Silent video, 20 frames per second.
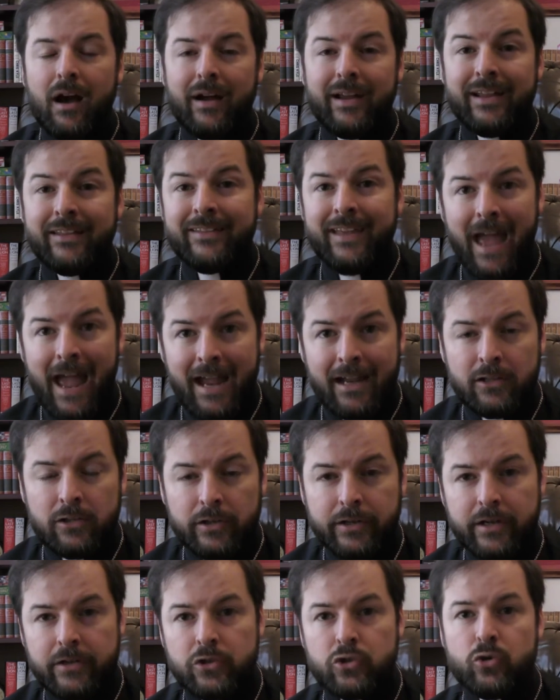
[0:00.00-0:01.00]
in the
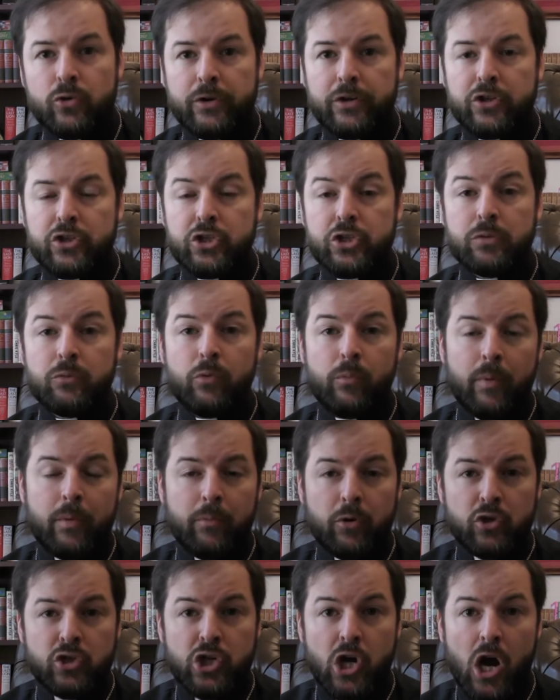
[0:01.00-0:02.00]
Anglican tradition,
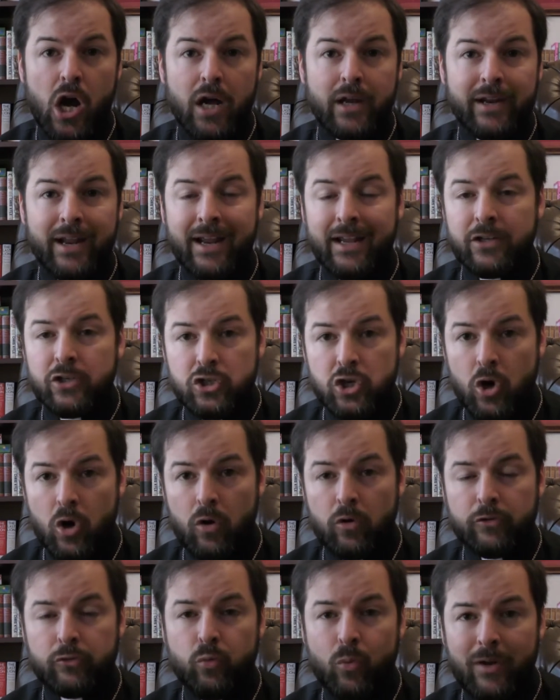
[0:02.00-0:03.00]
remember John and
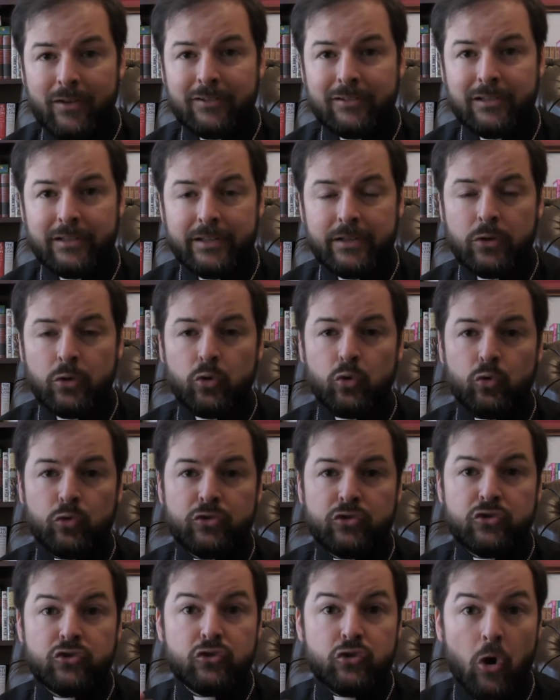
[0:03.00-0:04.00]
Charles Wesley, who
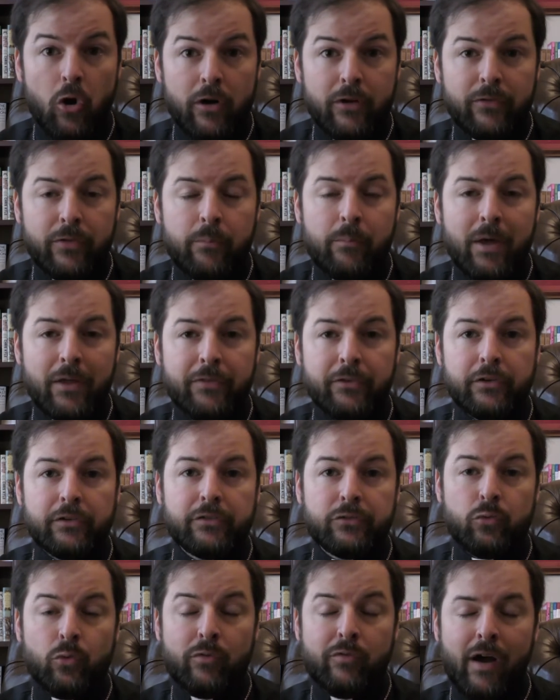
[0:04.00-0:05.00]
started the
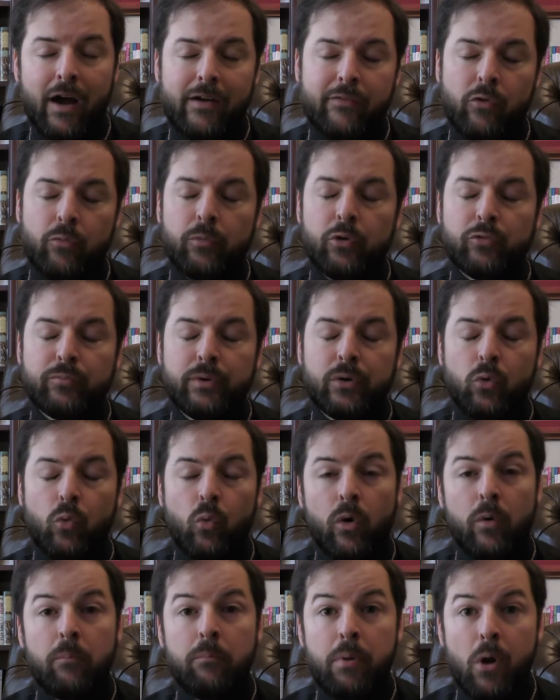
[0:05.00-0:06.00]
Methodist revival movement,
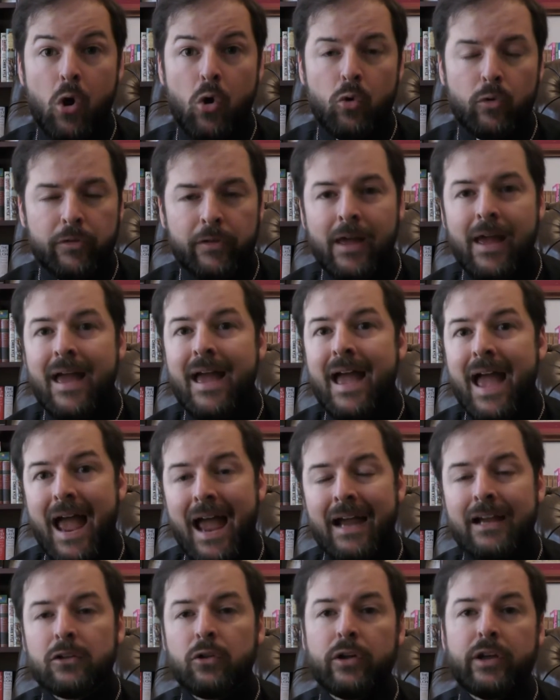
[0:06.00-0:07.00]
were both
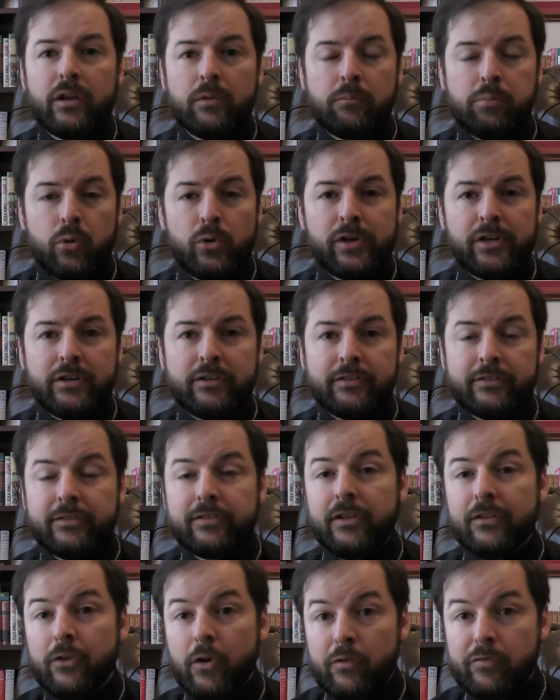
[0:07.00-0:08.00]
Anglican priests,
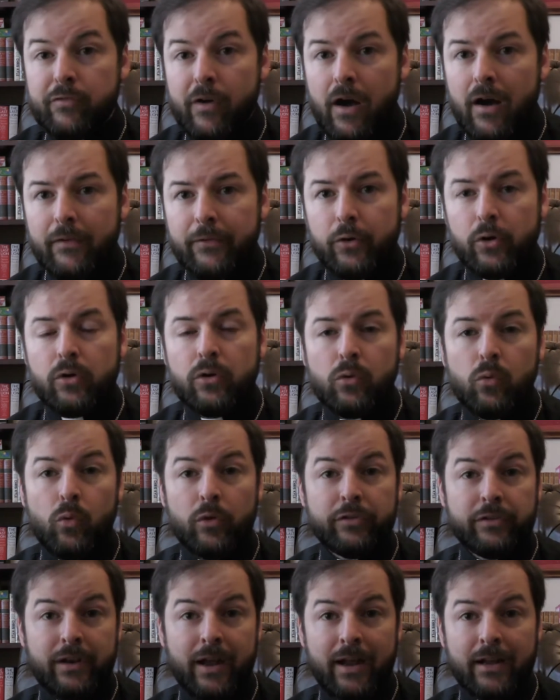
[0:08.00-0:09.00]
and their father
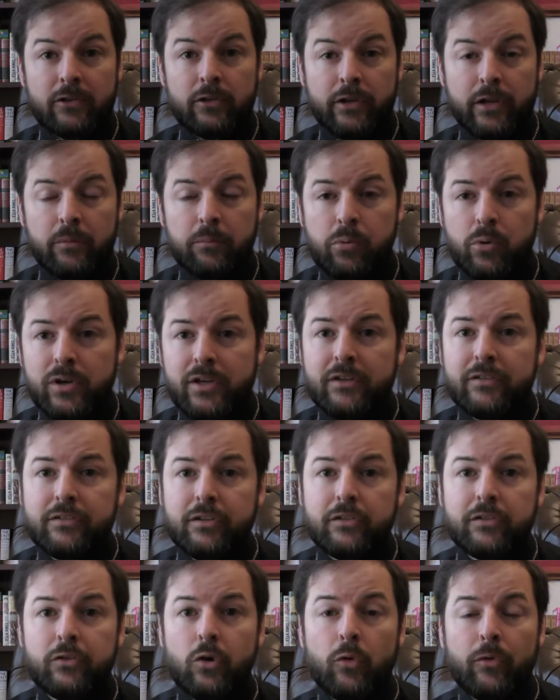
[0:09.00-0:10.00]
was an Anglican priest,
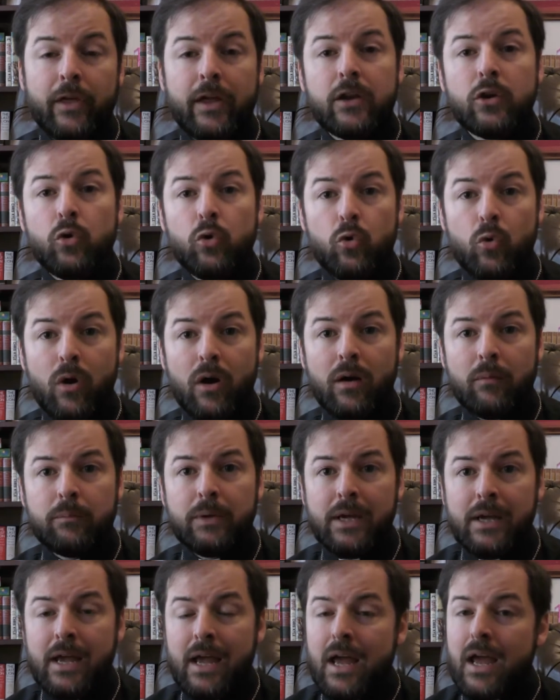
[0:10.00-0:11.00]
and so they grew up
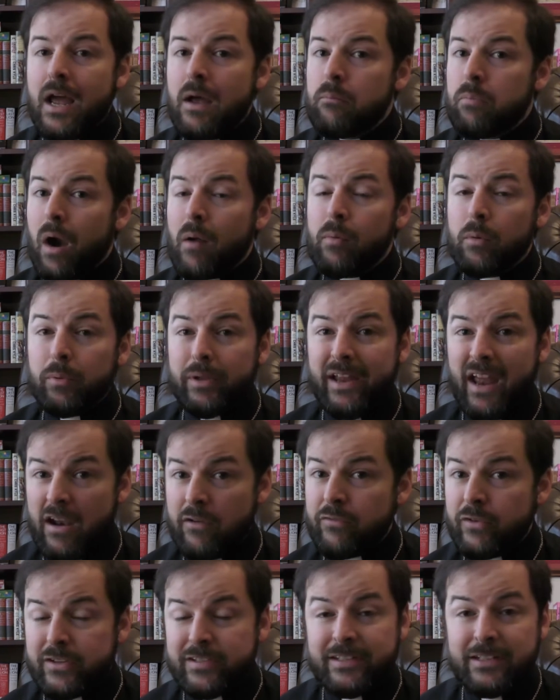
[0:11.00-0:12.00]
probably
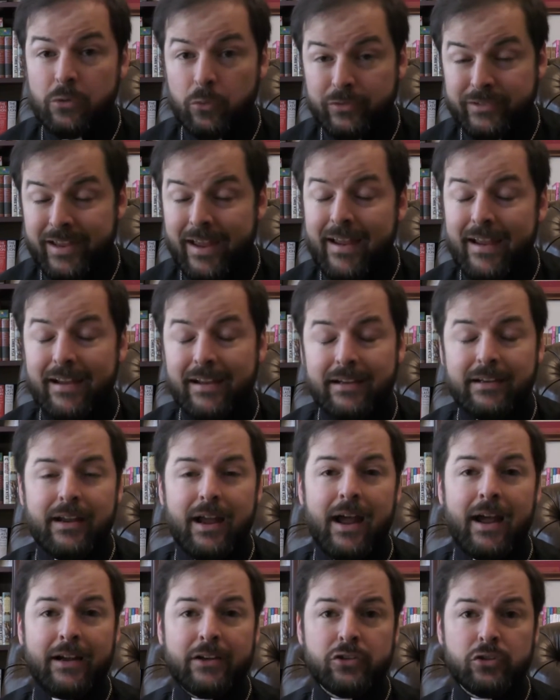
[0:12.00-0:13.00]
every single day,
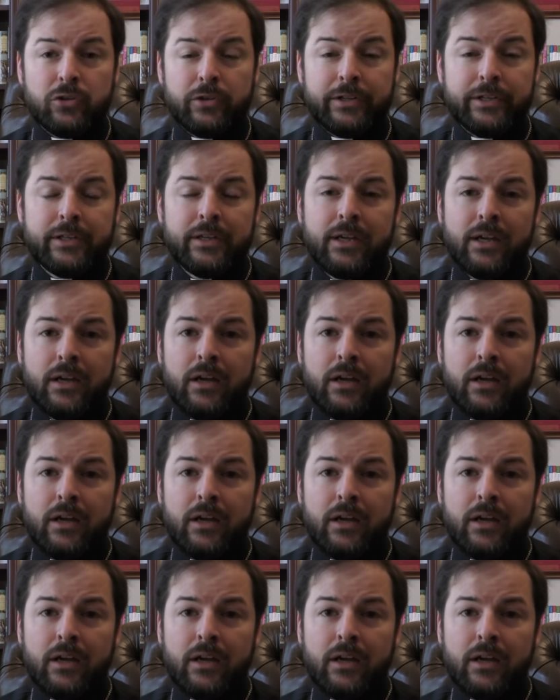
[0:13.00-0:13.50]
actually,